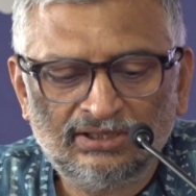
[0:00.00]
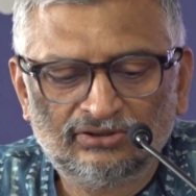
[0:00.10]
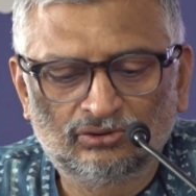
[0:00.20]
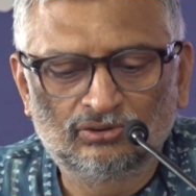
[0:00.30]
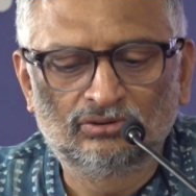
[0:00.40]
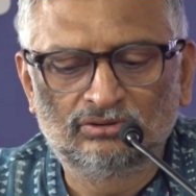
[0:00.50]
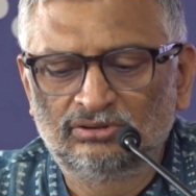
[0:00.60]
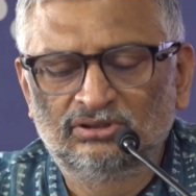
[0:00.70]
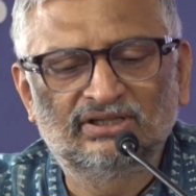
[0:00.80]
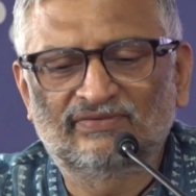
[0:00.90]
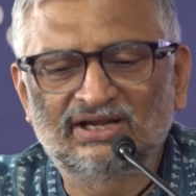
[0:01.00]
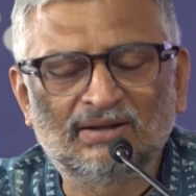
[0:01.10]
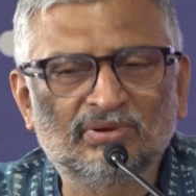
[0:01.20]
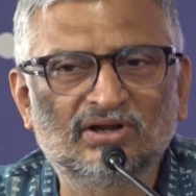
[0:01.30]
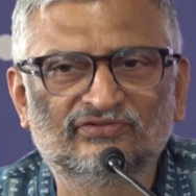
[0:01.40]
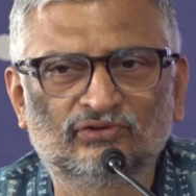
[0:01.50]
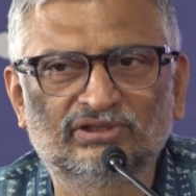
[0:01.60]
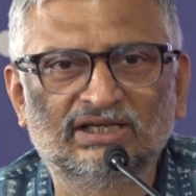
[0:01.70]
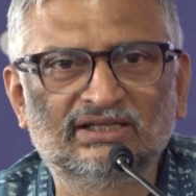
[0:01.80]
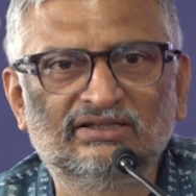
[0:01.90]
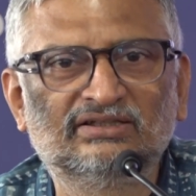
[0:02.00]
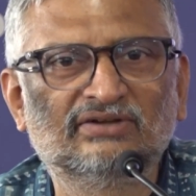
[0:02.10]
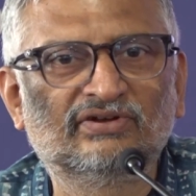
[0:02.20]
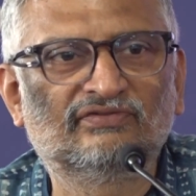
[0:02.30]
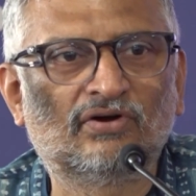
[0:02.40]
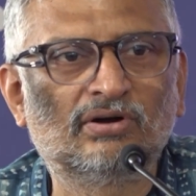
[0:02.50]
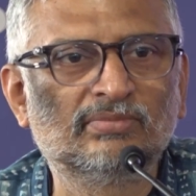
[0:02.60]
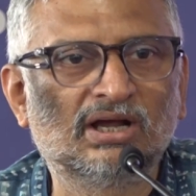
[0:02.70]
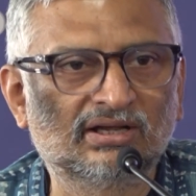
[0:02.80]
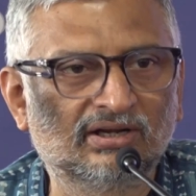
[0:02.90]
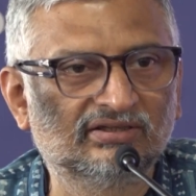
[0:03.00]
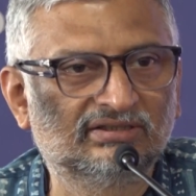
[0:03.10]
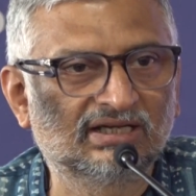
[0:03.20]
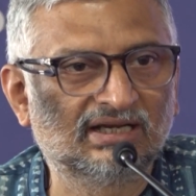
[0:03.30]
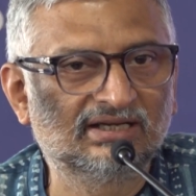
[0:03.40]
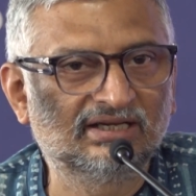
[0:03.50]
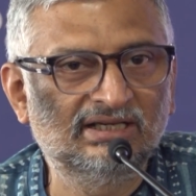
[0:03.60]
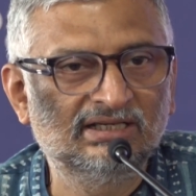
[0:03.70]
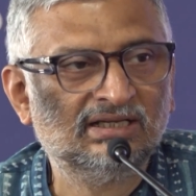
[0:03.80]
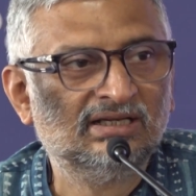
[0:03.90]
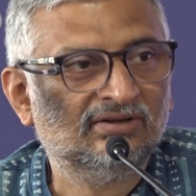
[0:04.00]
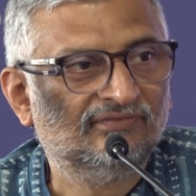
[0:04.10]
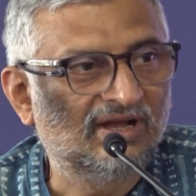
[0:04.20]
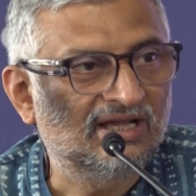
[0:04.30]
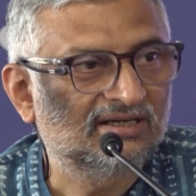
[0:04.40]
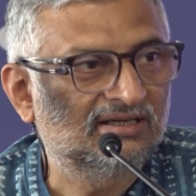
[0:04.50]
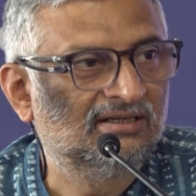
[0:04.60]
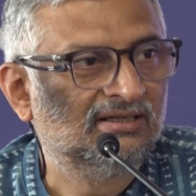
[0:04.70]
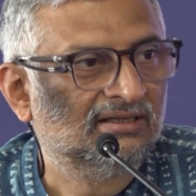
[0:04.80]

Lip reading: So there were a number of societies that were formed across the country where